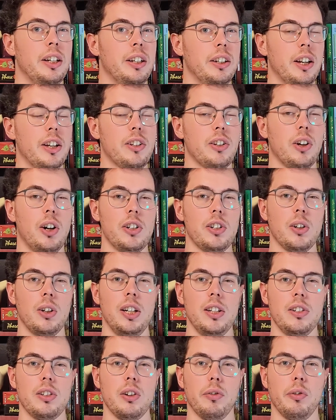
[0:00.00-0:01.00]
There's also a
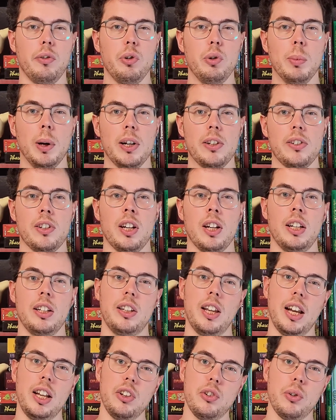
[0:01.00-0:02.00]
list of rumors,
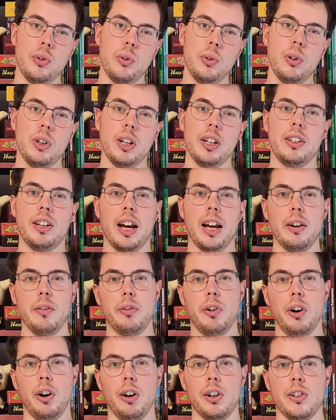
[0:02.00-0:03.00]
10 true and 10
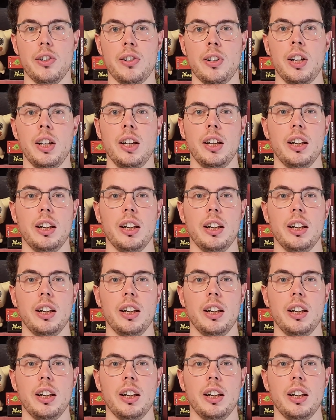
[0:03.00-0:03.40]
false,